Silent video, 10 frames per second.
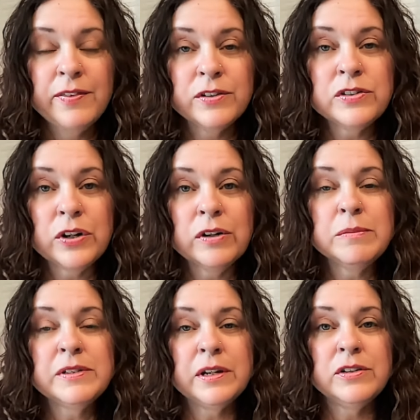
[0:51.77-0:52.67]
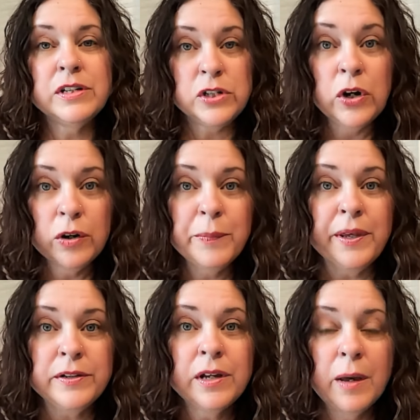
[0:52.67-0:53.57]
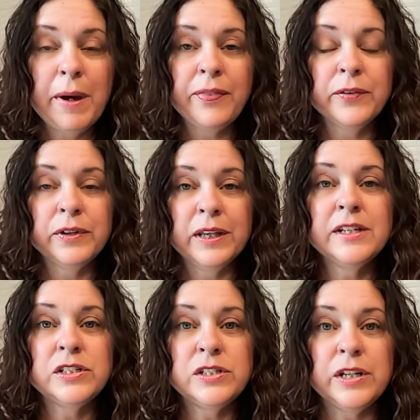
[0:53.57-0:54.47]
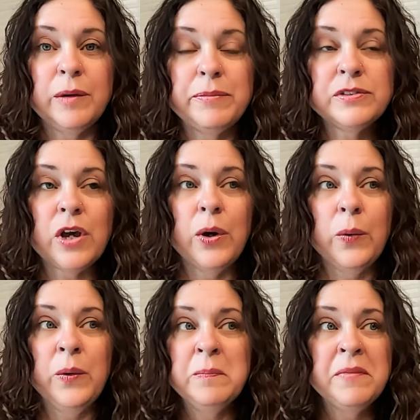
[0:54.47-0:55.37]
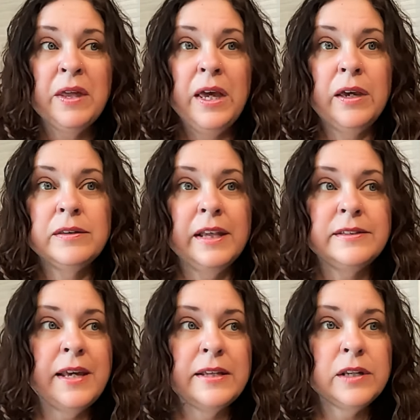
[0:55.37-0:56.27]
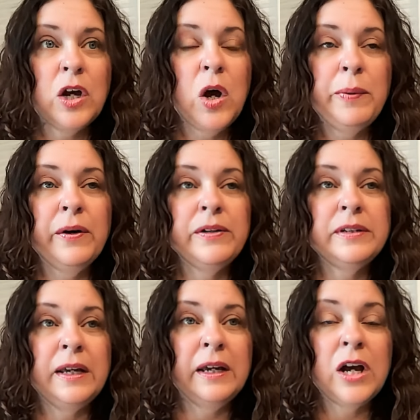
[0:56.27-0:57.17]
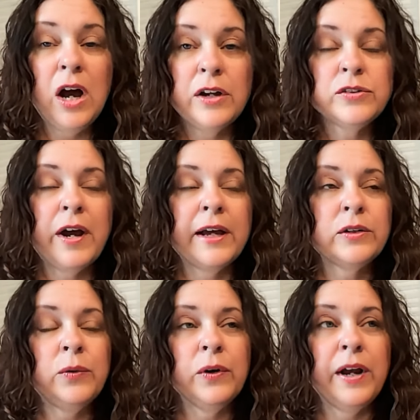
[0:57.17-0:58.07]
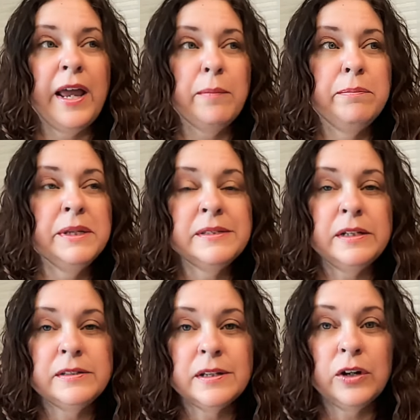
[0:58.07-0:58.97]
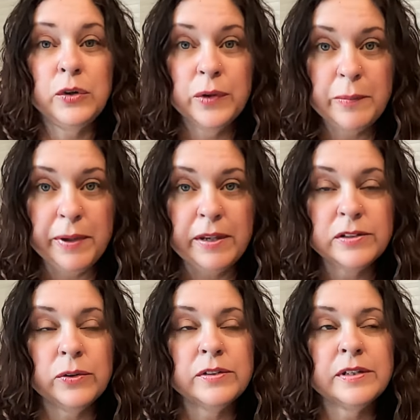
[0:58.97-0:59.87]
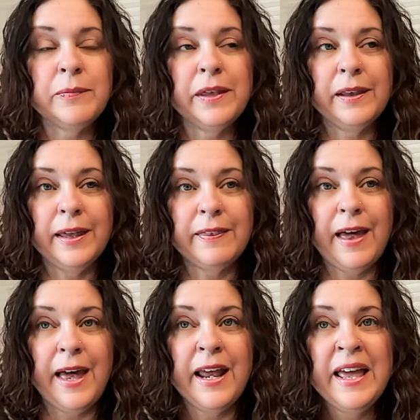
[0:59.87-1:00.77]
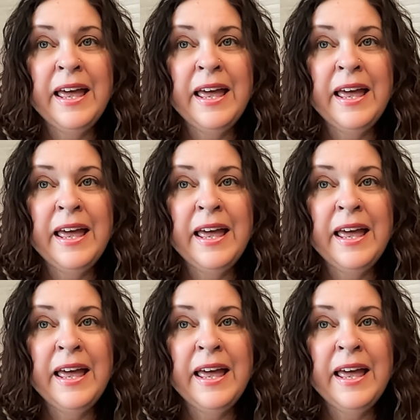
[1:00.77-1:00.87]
There's terms that are determined about the relationship. So it could let's say it's a co-parenting contract or a business agreement or something like that.